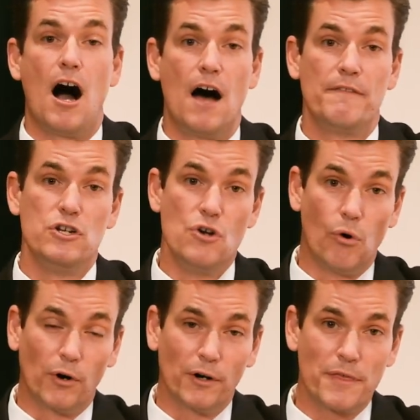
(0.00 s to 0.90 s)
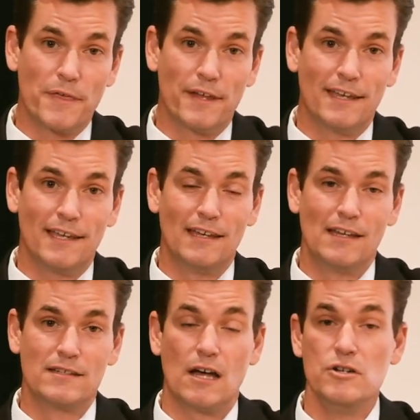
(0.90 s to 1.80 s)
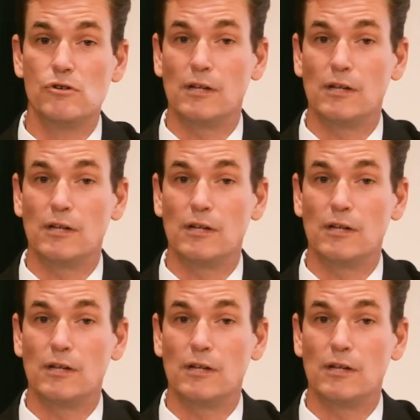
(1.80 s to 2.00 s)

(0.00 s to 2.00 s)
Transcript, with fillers: On the north is a new